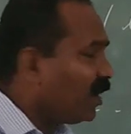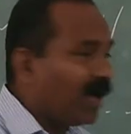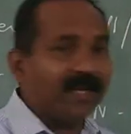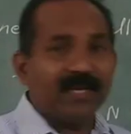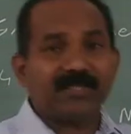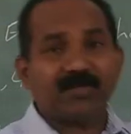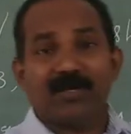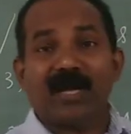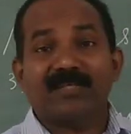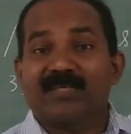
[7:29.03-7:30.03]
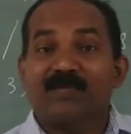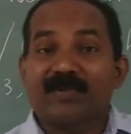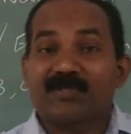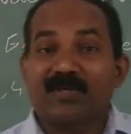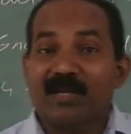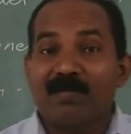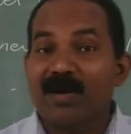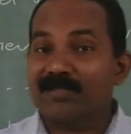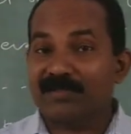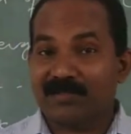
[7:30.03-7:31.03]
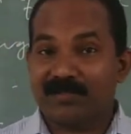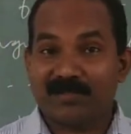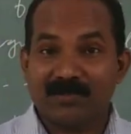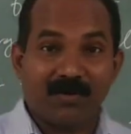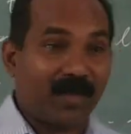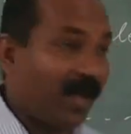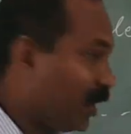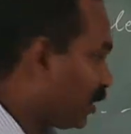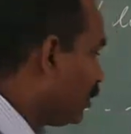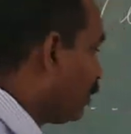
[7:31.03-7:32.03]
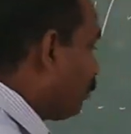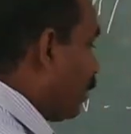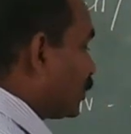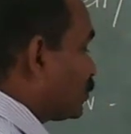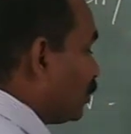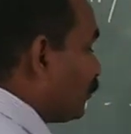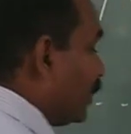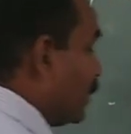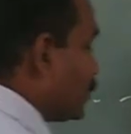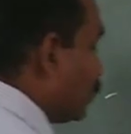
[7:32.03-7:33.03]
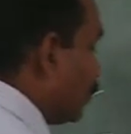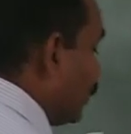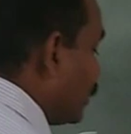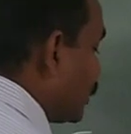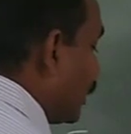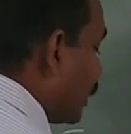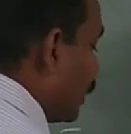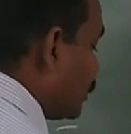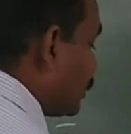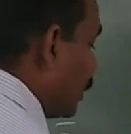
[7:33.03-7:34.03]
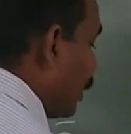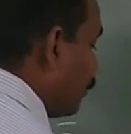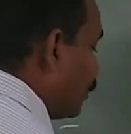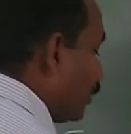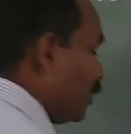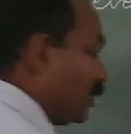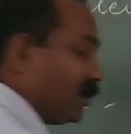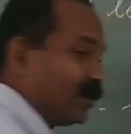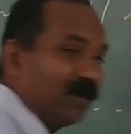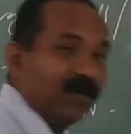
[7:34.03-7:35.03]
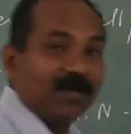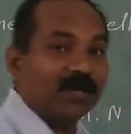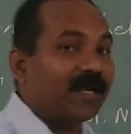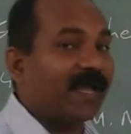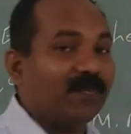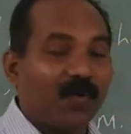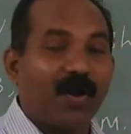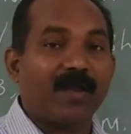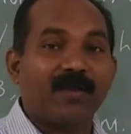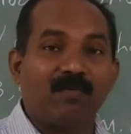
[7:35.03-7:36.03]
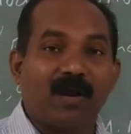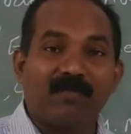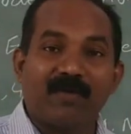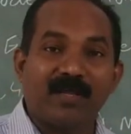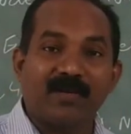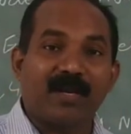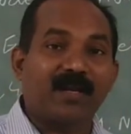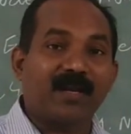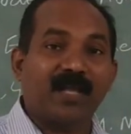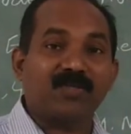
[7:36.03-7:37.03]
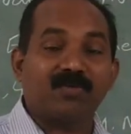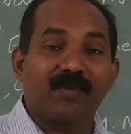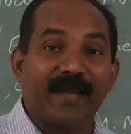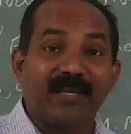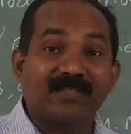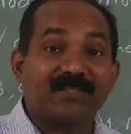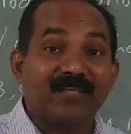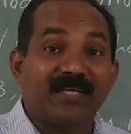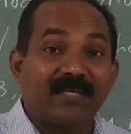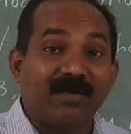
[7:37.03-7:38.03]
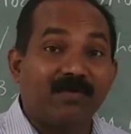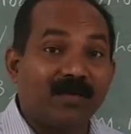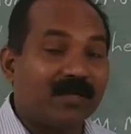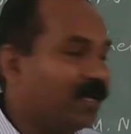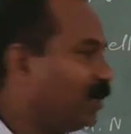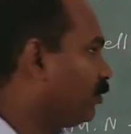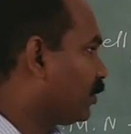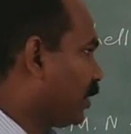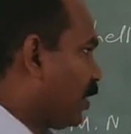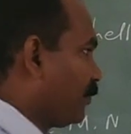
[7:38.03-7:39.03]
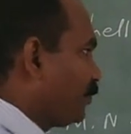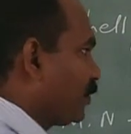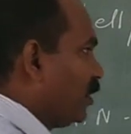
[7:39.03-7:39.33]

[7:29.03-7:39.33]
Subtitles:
An electron has a particular mass, okay, mass of electron we take as me, 9.11 into 10 raised to minus 31 kilogram.